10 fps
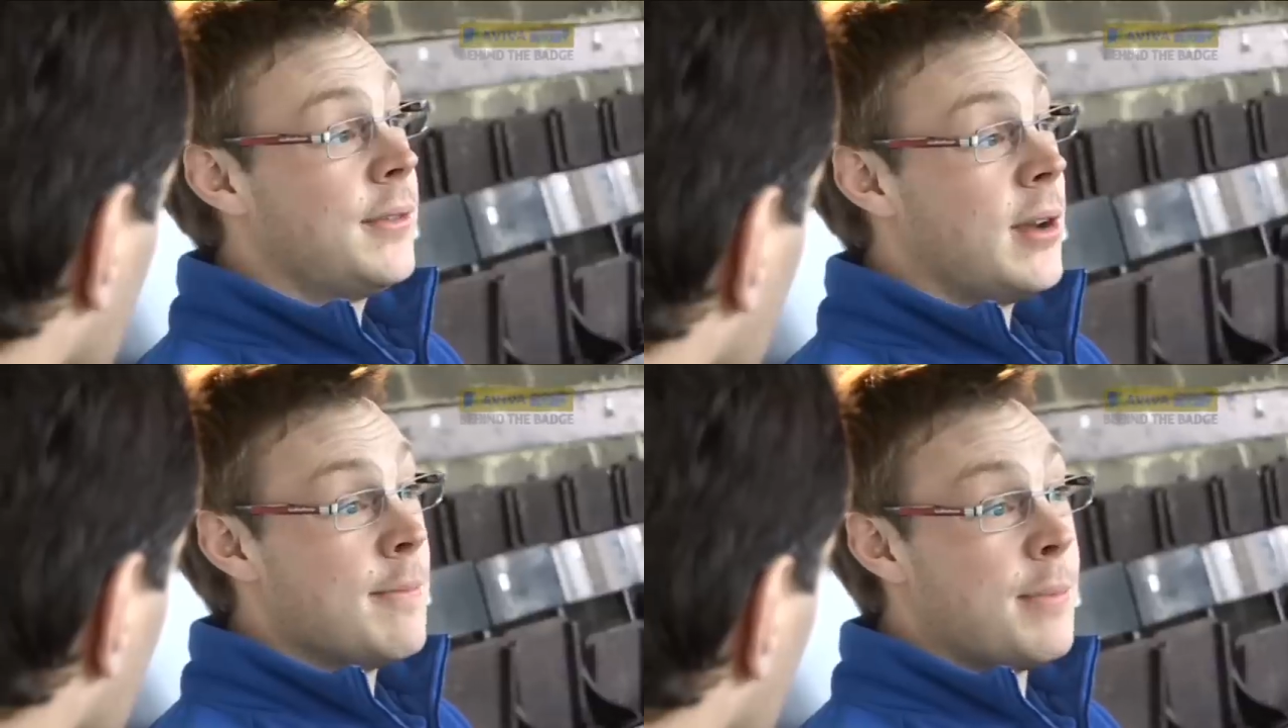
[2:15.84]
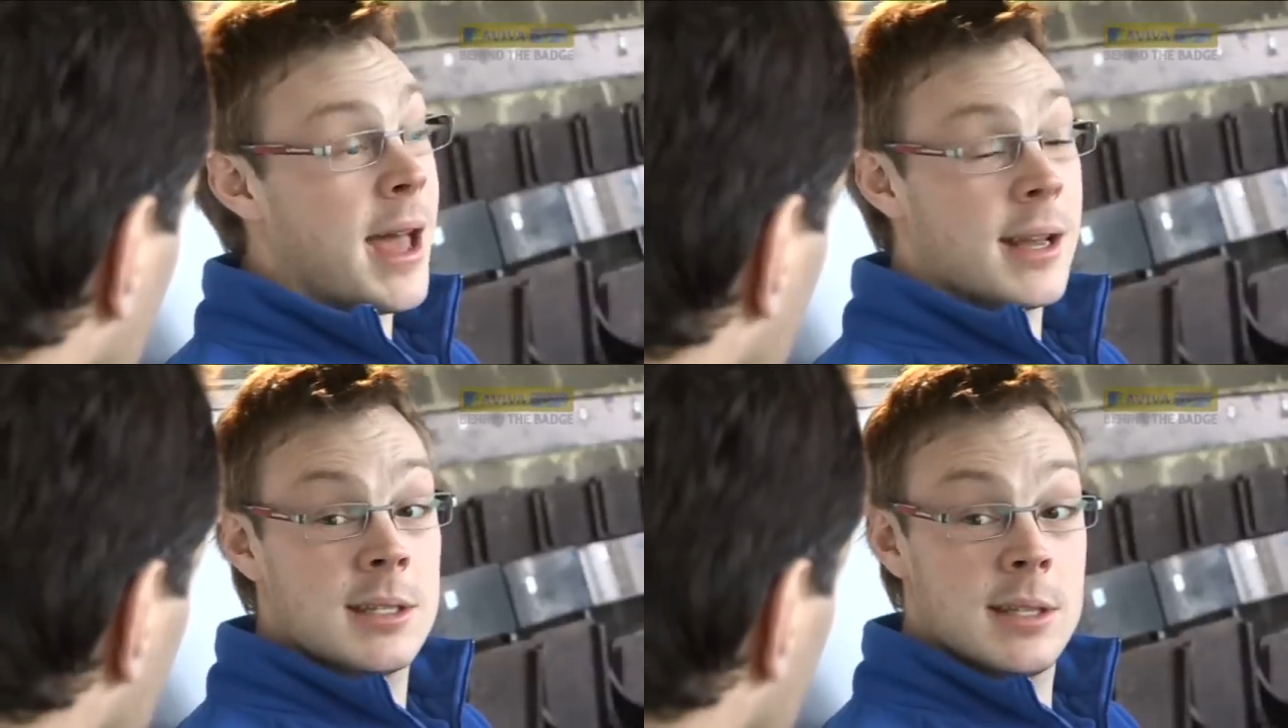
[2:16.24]
Different
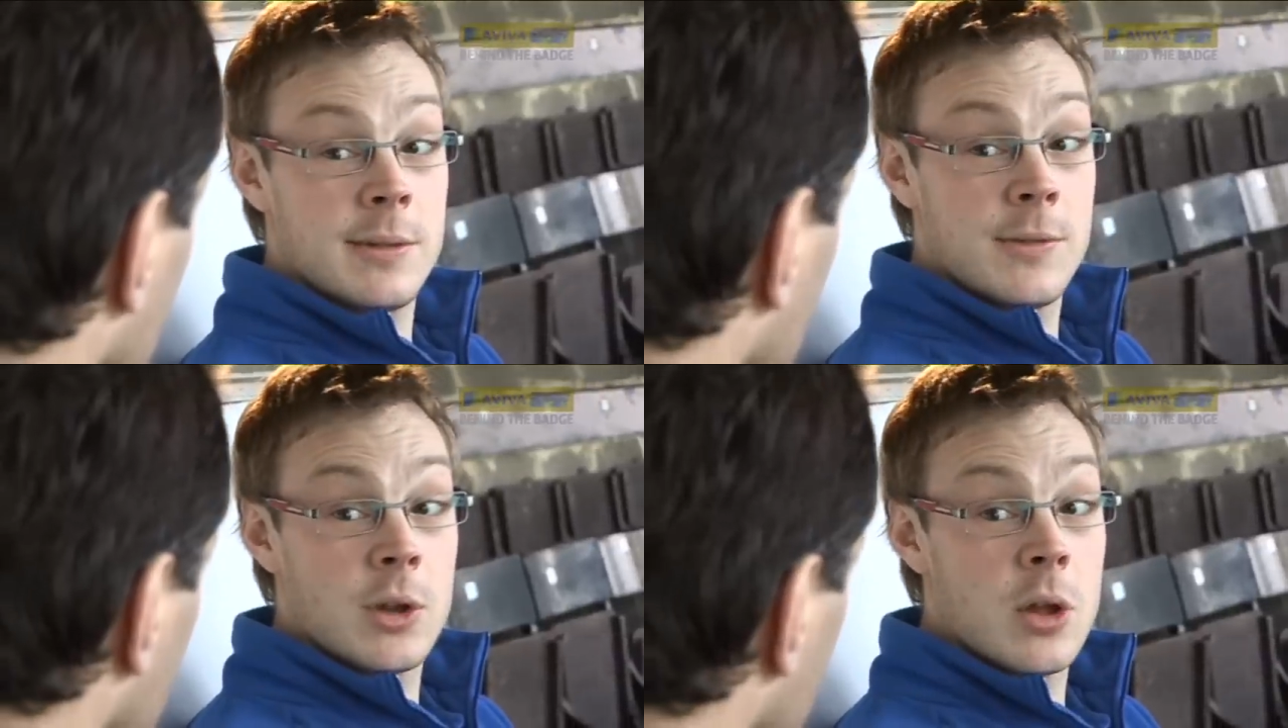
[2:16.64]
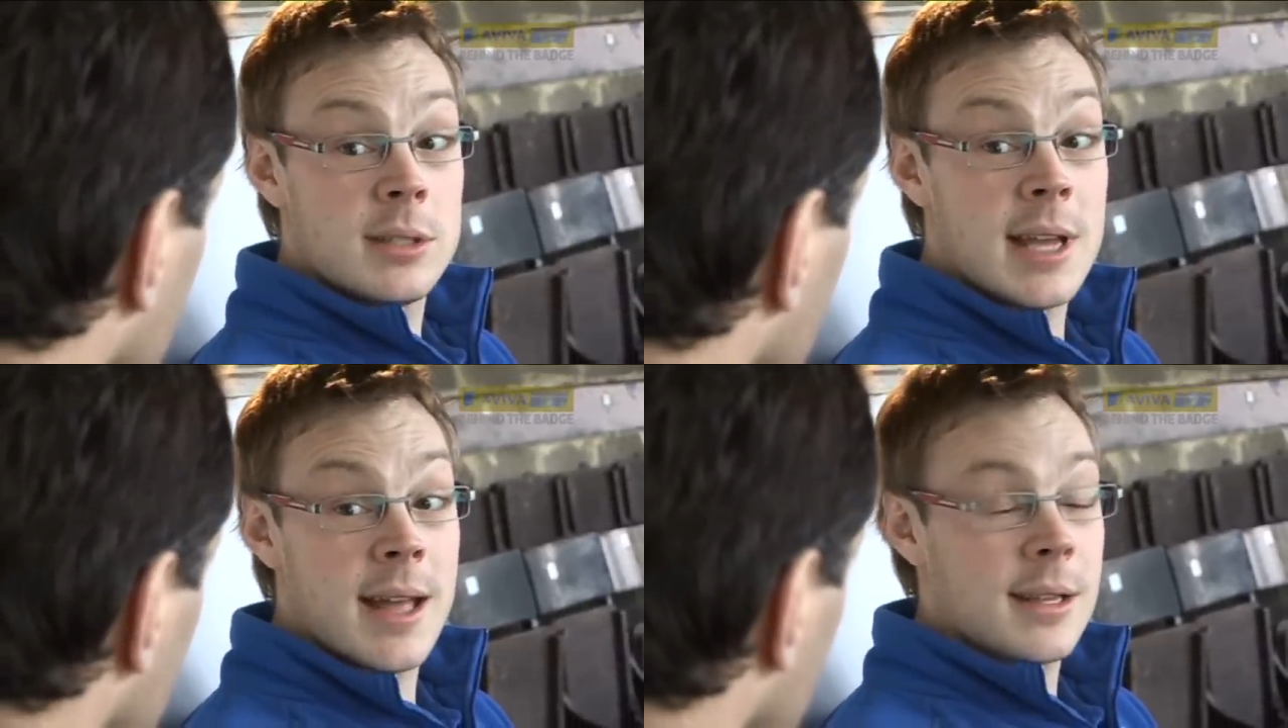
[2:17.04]
impacts at different
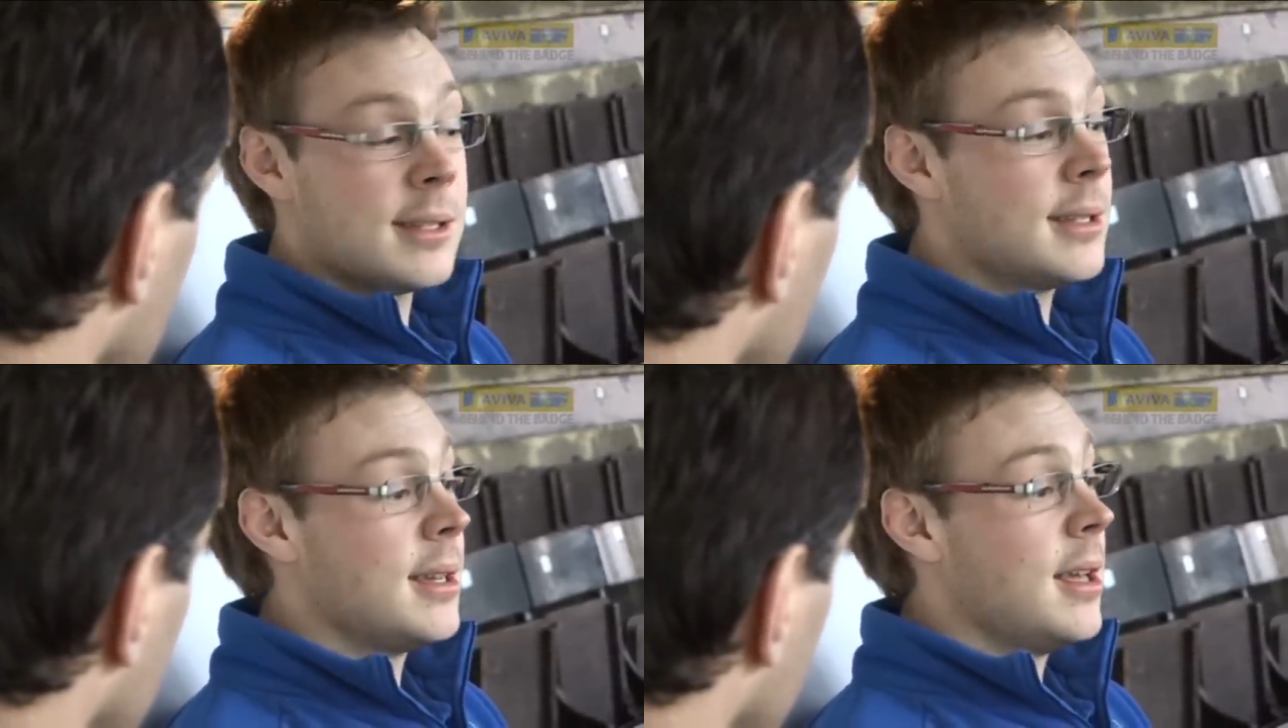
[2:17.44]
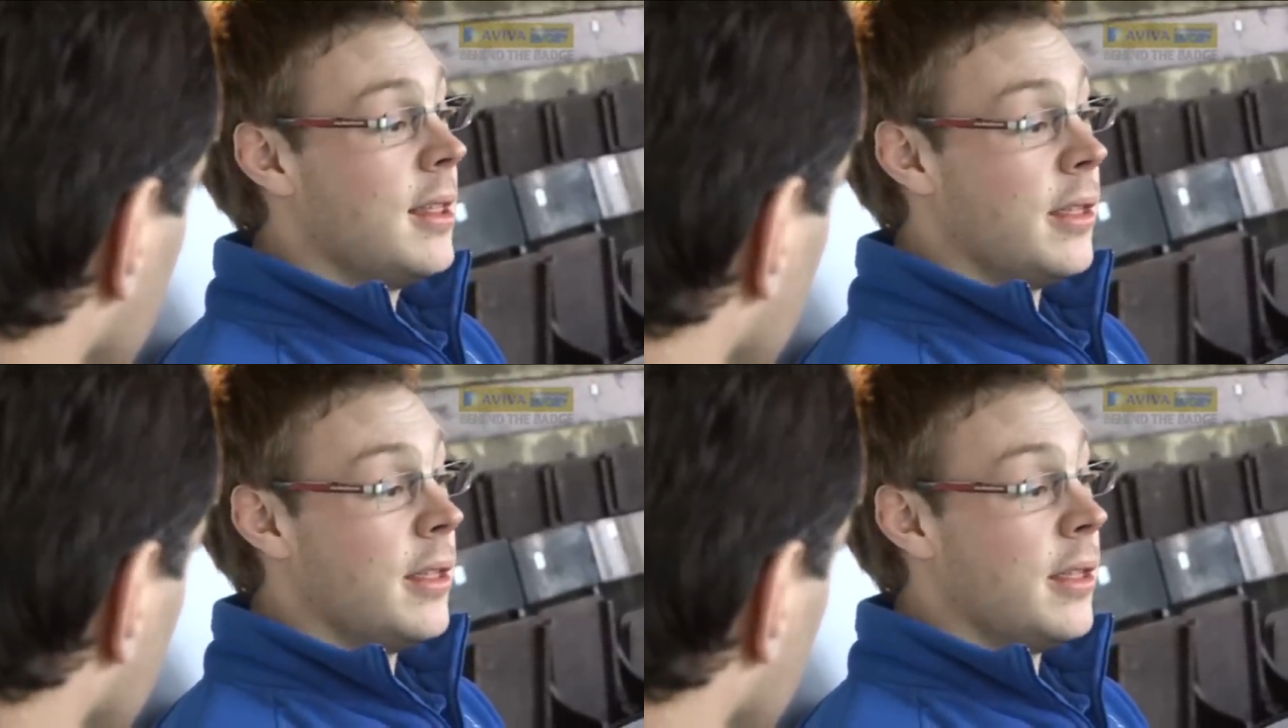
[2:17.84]
contacts,